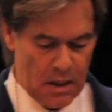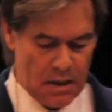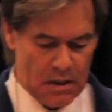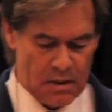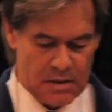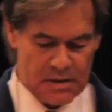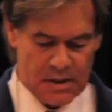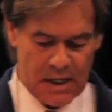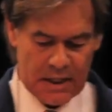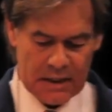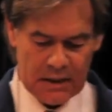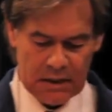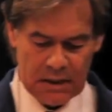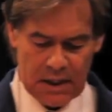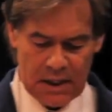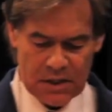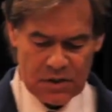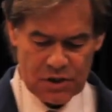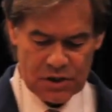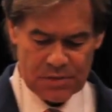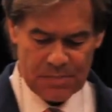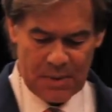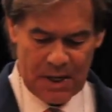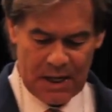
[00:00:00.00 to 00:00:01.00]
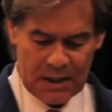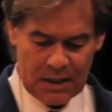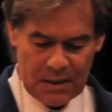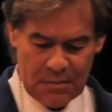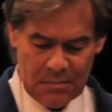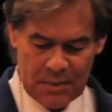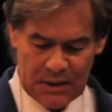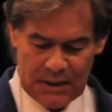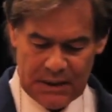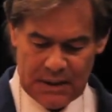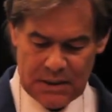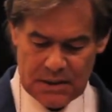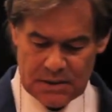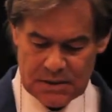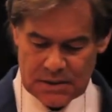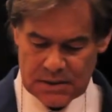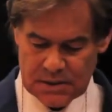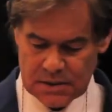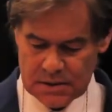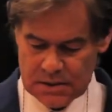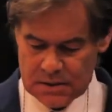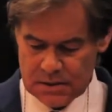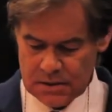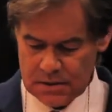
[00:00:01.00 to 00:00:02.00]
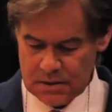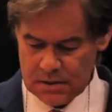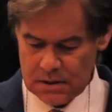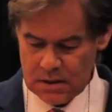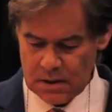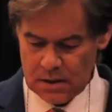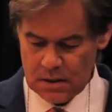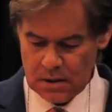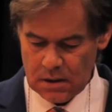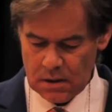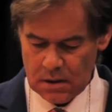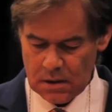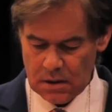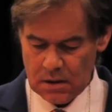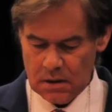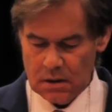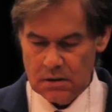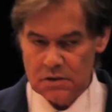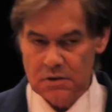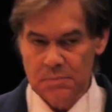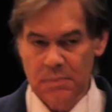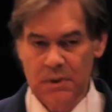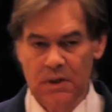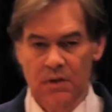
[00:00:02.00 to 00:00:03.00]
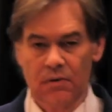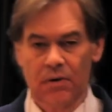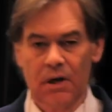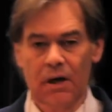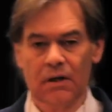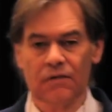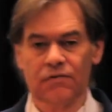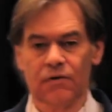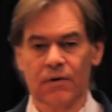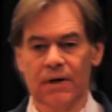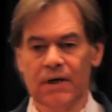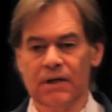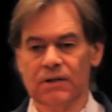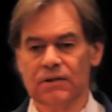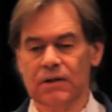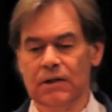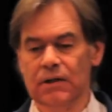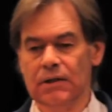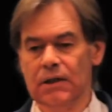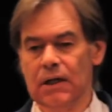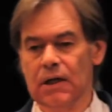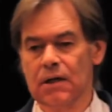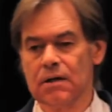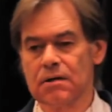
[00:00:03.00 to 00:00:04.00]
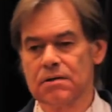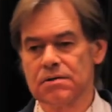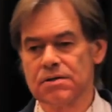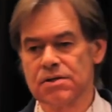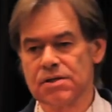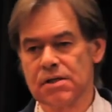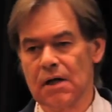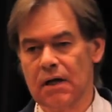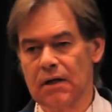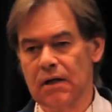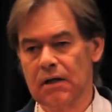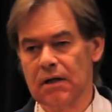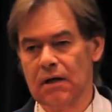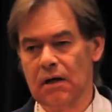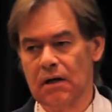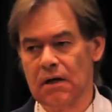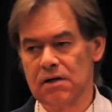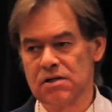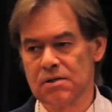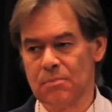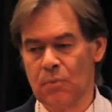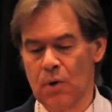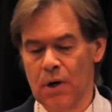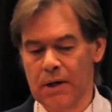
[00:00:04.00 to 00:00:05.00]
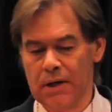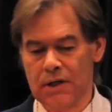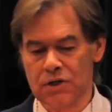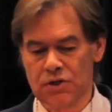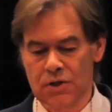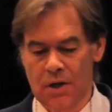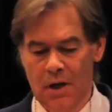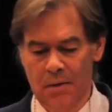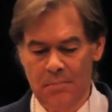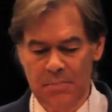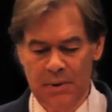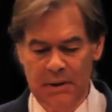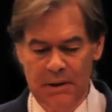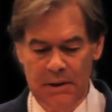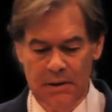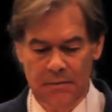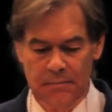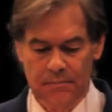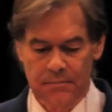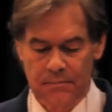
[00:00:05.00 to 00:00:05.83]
2nd largest bank in Belize. It's been around for 18 years, started out as a mortgage company.